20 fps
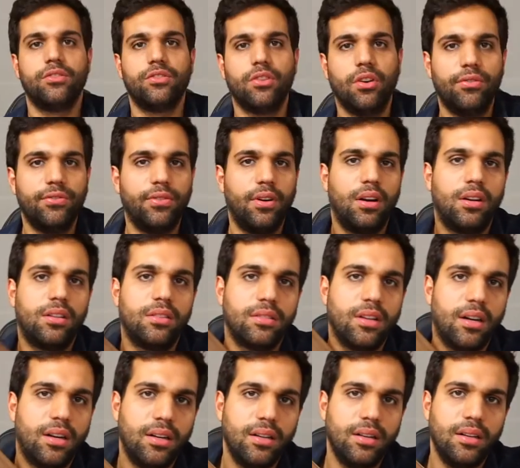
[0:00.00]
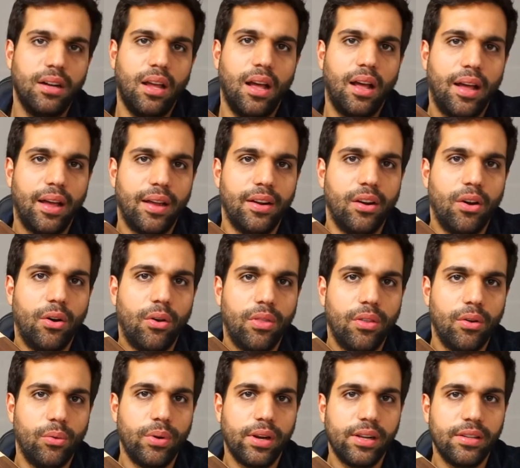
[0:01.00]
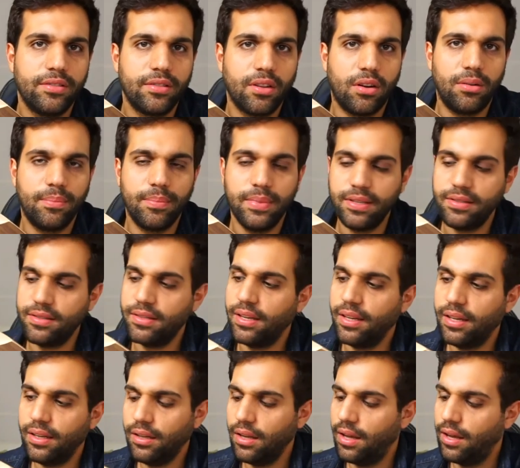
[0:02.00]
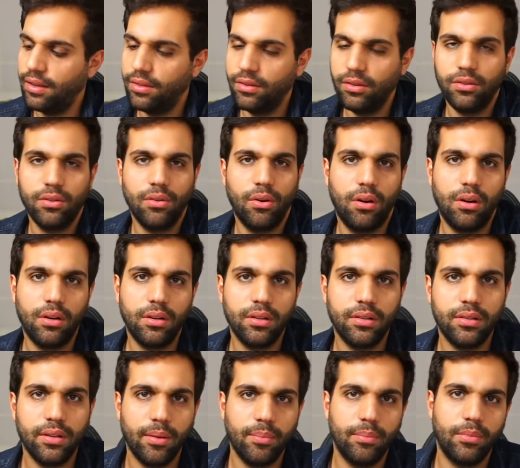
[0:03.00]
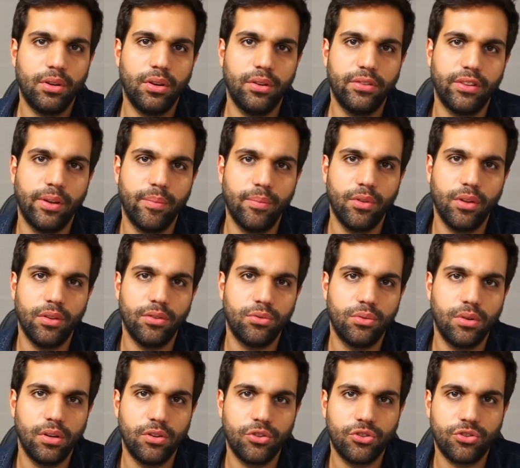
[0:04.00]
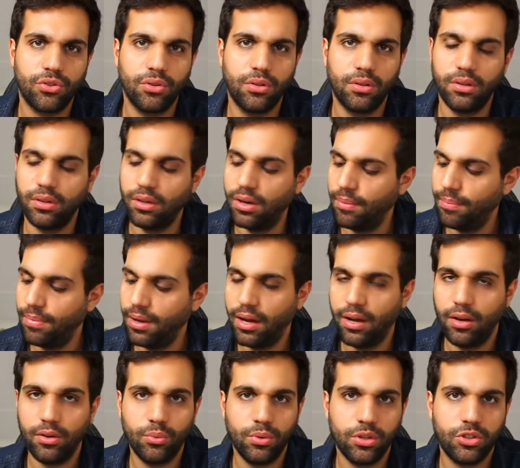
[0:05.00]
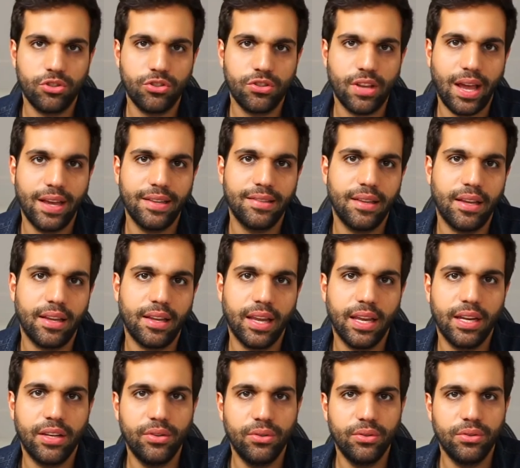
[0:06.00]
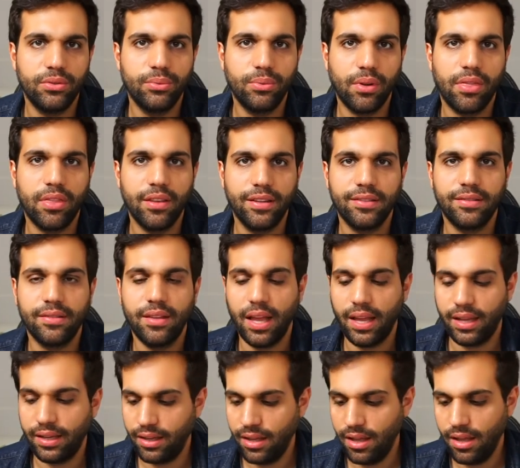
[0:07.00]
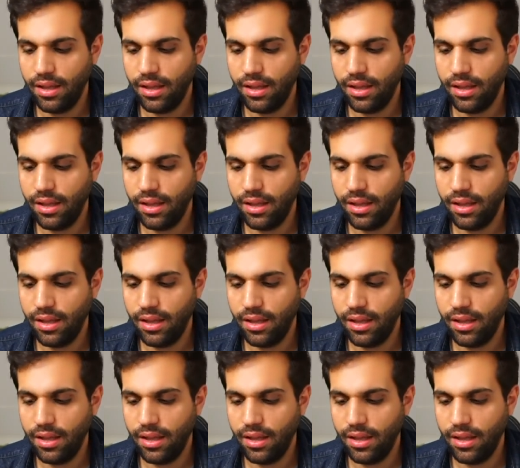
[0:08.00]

So far done. I know the wheels are missing. I didn't order them because I'm not really sure about which size I can use with this deck.